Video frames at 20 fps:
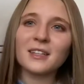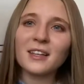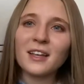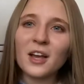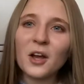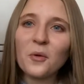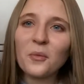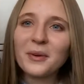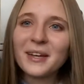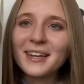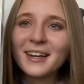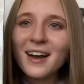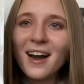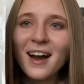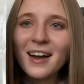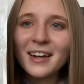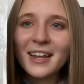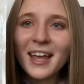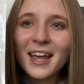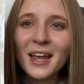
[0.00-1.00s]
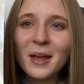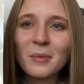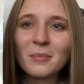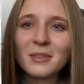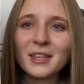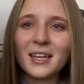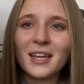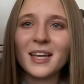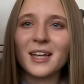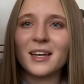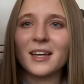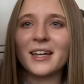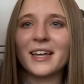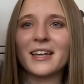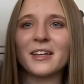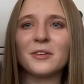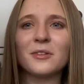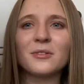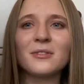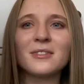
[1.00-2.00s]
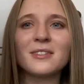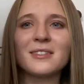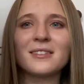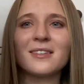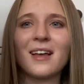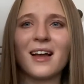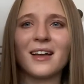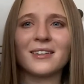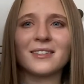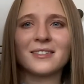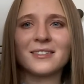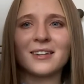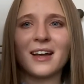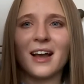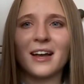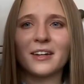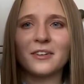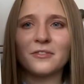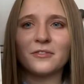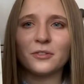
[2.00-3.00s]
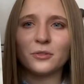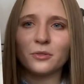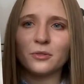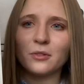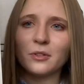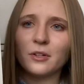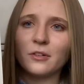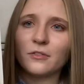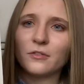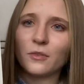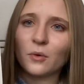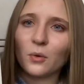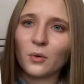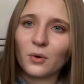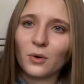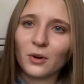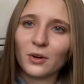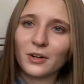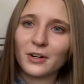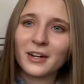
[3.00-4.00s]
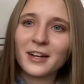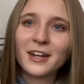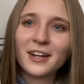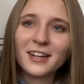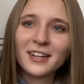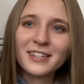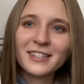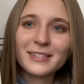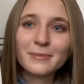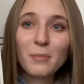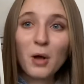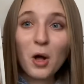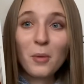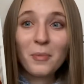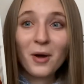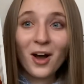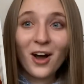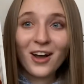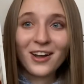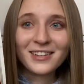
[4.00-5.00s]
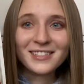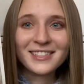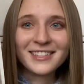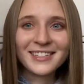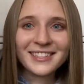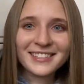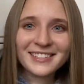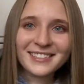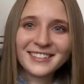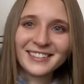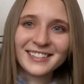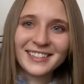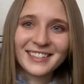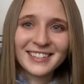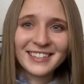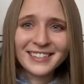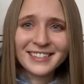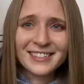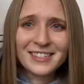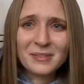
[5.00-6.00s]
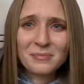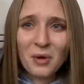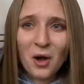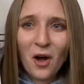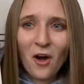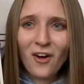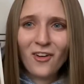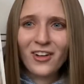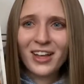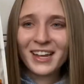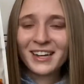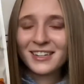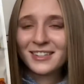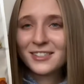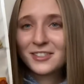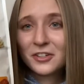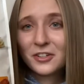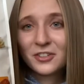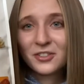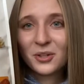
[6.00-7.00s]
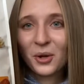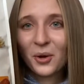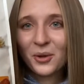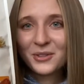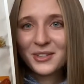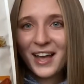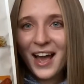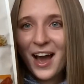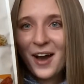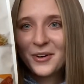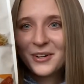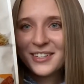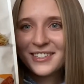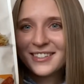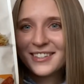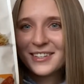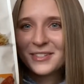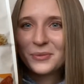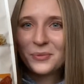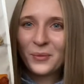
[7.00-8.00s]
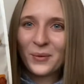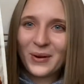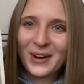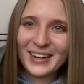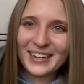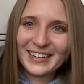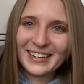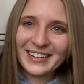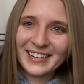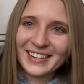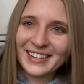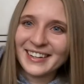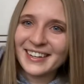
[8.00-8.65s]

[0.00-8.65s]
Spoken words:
We got him the Hill's Science Diet food for small paws because he's small and he's an adult now because he's 1.